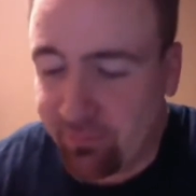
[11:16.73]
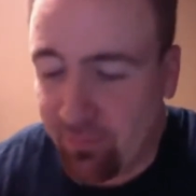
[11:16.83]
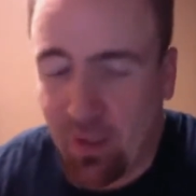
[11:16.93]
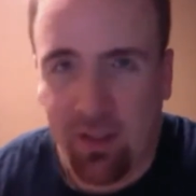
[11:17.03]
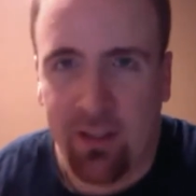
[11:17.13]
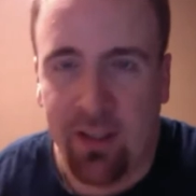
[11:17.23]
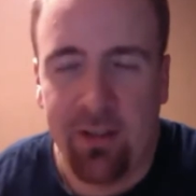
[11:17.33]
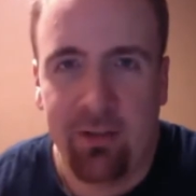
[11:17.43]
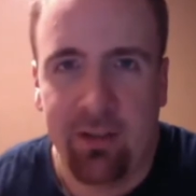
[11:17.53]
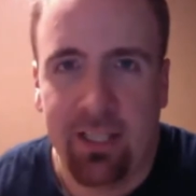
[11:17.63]
Other than
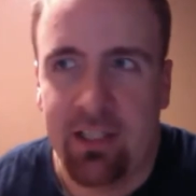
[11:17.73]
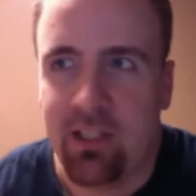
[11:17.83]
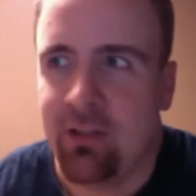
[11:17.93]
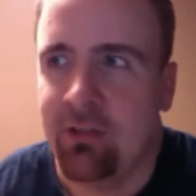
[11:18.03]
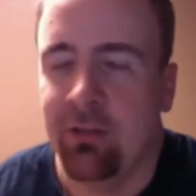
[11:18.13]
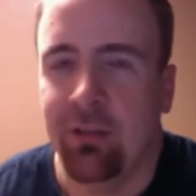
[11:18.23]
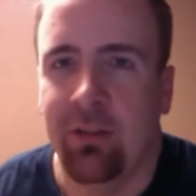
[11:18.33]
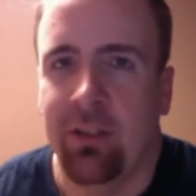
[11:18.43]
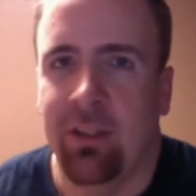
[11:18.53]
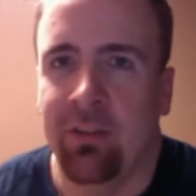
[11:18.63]
that, you
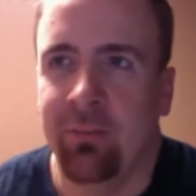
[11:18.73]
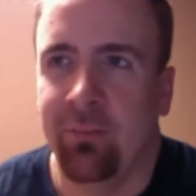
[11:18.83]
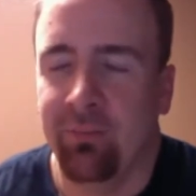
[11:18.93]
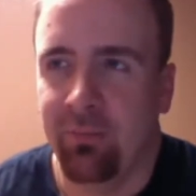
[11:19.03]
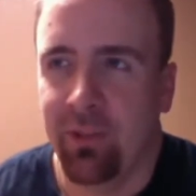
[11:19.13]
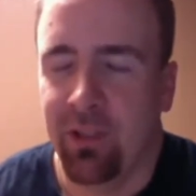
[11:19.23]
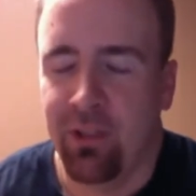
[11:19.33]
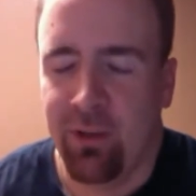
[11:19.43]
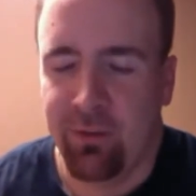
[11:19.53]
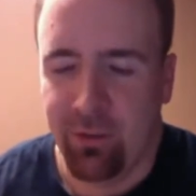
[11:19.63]
have
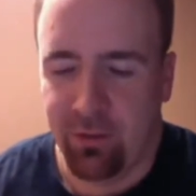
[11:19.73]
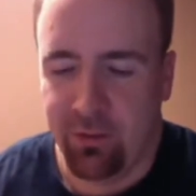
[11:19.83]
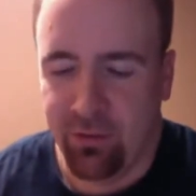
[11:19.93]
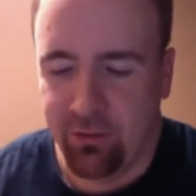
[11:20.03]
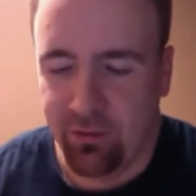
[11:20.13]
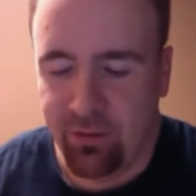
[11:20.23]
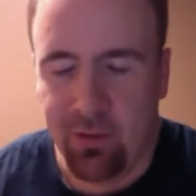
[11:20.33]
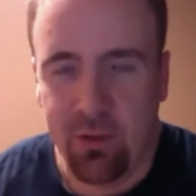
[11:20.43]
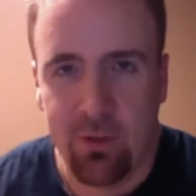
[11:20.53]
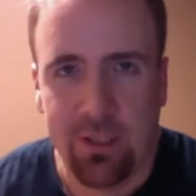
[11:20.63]
your own
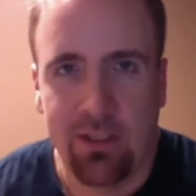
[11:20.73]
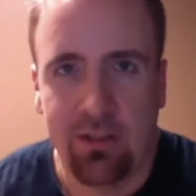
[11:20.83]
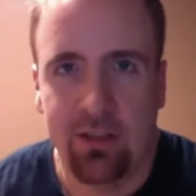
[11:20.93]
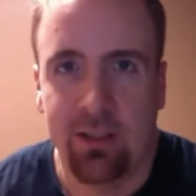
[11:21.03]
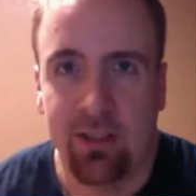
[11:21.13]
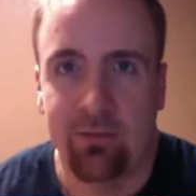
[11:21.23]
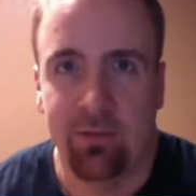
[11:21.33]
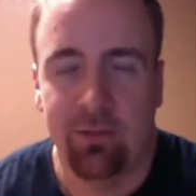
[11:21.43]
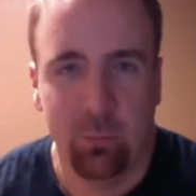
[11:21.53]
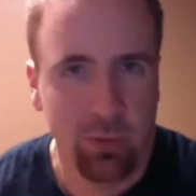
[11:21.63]
newsletter, you have your own
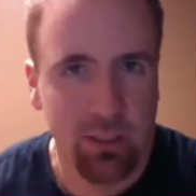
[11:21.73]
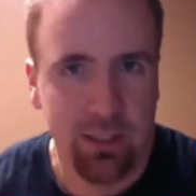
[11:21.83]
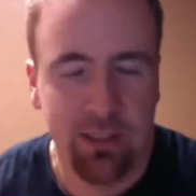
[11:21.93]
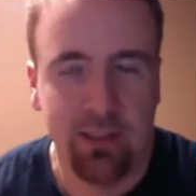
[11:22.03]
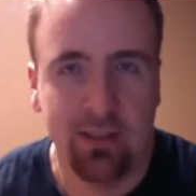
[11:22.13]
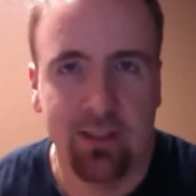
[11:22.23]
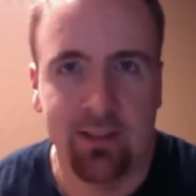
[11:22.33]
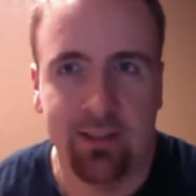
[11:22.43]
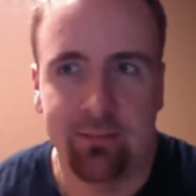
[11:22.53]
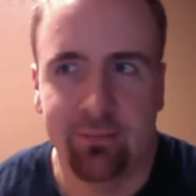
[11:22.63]
blog,
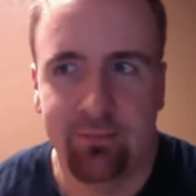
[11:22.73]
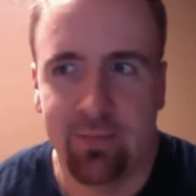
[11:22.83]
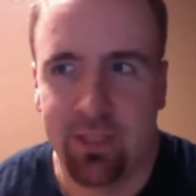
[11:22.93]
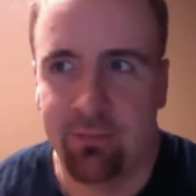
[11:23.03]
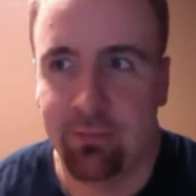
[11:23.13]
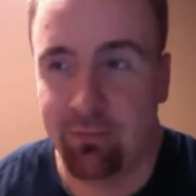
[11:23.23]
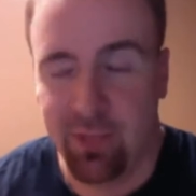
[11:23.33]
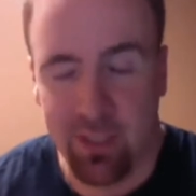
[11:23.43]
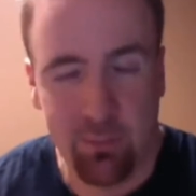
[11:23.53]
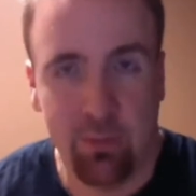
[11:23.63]
you have this
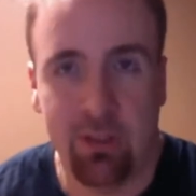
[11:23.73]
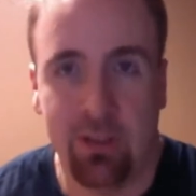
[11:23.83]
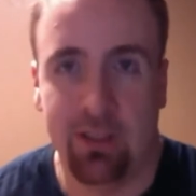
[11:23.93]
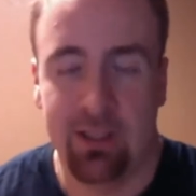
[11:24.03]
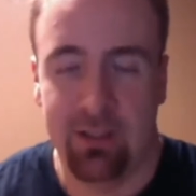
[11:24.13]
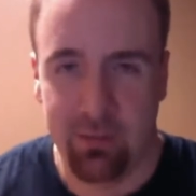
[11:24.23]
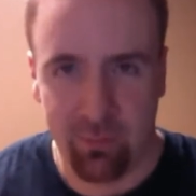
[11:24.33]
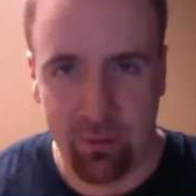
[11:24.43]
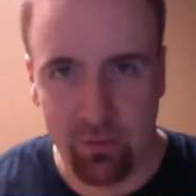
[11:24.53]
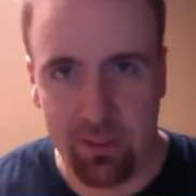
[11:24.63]
book that's
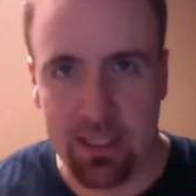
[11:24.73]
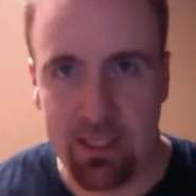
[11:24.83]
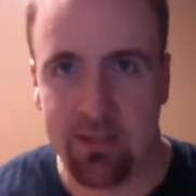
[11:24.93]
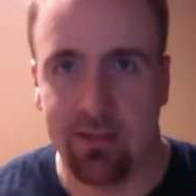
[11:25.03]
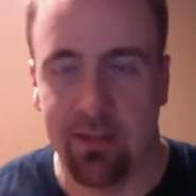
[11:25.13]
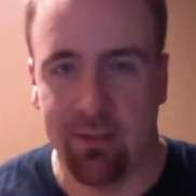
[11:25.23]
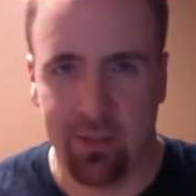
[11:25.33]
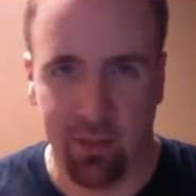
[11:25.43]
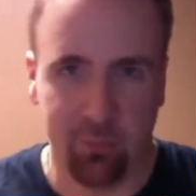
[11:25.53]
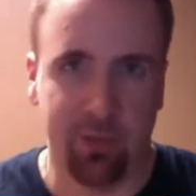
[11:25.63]
re-released, you have the other
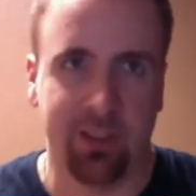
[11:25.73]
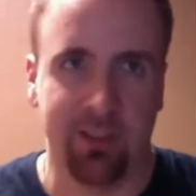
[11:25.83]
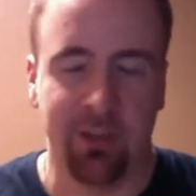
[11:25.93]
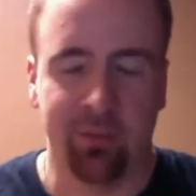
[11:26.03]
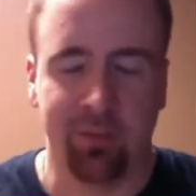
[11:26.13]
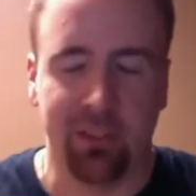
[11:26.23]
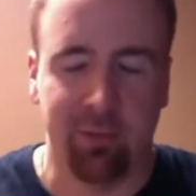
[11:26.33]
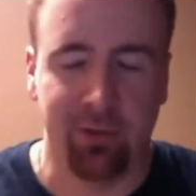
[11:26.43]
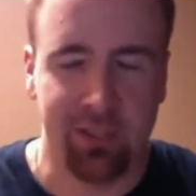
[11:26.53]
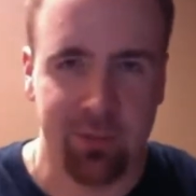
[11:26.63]
book that's hopefully going to be
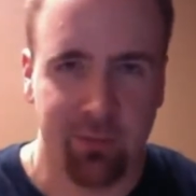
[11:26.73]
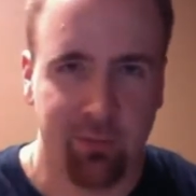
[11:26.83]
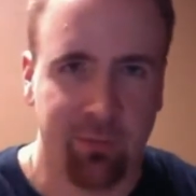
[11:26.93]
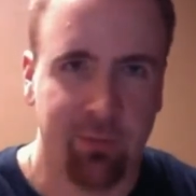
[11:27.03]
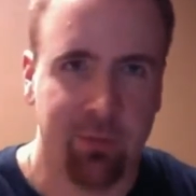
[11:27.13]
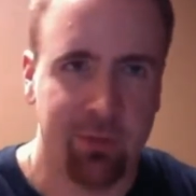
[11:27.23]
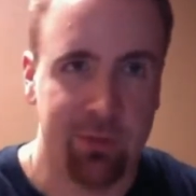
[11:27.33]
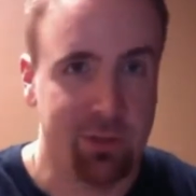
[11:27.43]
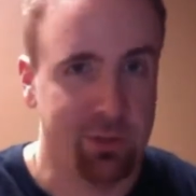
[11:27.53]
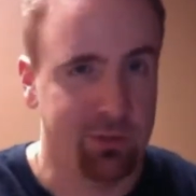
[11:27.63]
released before
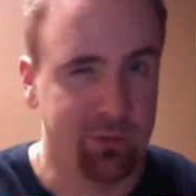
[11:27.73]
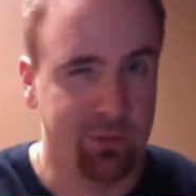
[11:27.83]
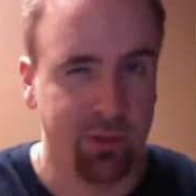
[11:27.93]
June,